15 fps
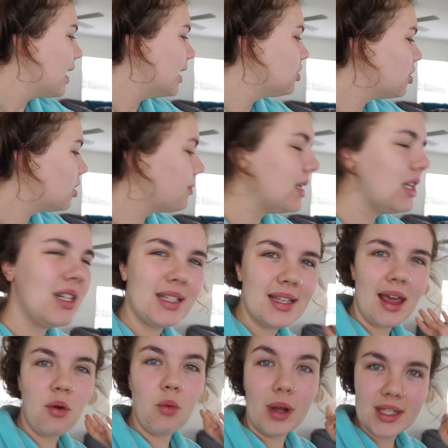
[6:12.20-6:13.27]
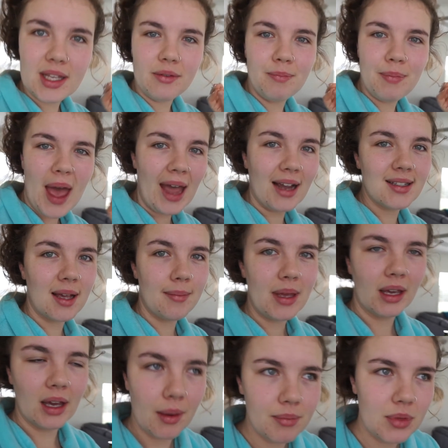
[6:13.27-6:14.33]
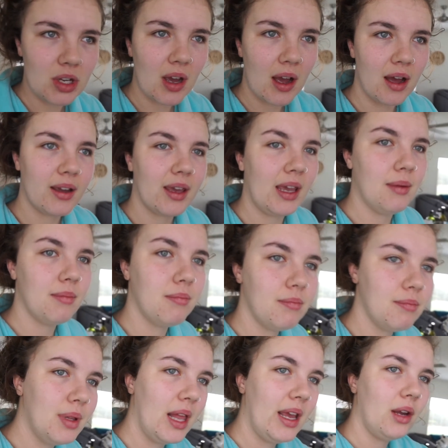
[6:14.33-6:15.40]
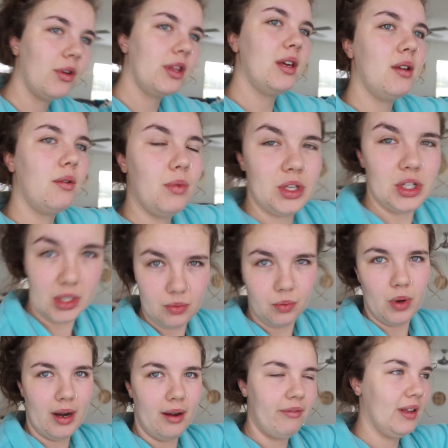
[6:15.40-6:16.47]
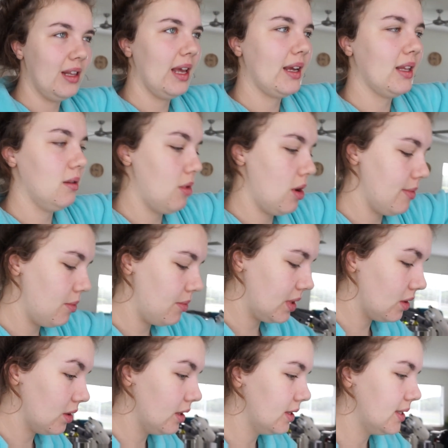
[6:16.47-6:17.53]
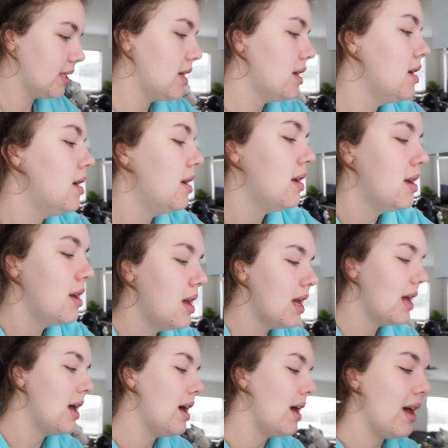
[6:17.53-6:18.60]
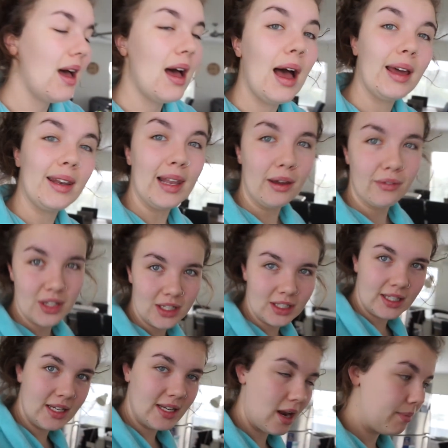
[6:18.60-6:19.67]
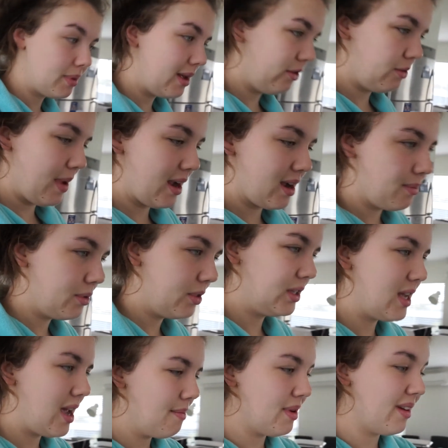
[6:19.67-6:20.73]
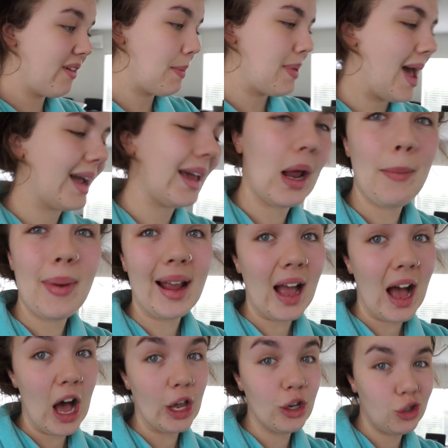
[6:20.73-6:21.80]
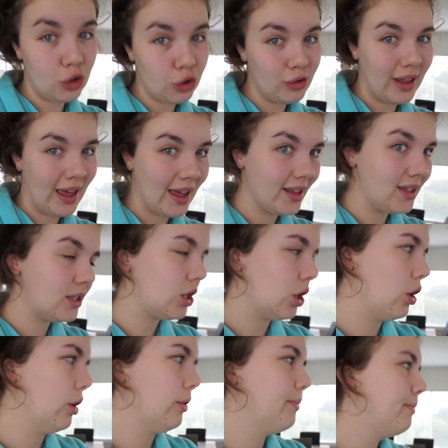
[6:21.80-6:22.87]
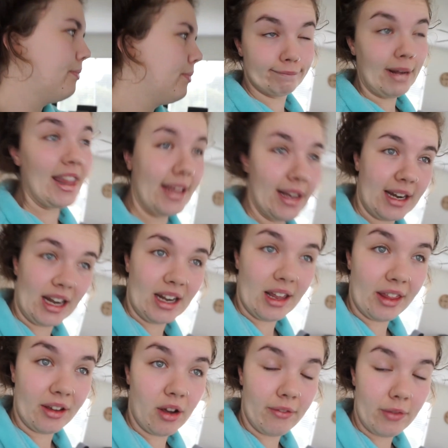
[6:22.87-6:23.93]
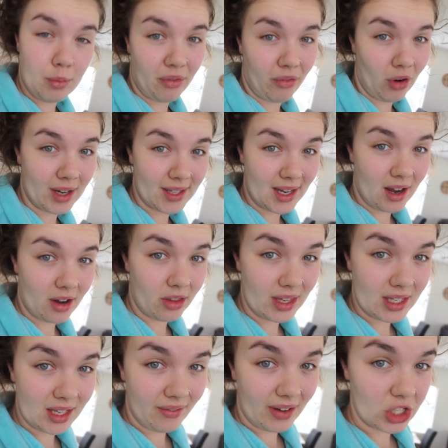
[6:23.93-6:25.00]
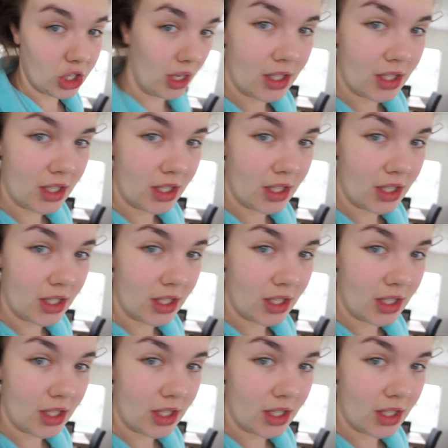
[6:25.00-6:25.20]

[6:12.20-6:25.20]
And you know when you're just like, once I've packed something up, you can't keep playing with it, which is what I feel like at the moment, because I'd love to just sit down and play with makeup all the time, but if I pack it up, I can't do that. So I think I need another coffee before I start on this adventure.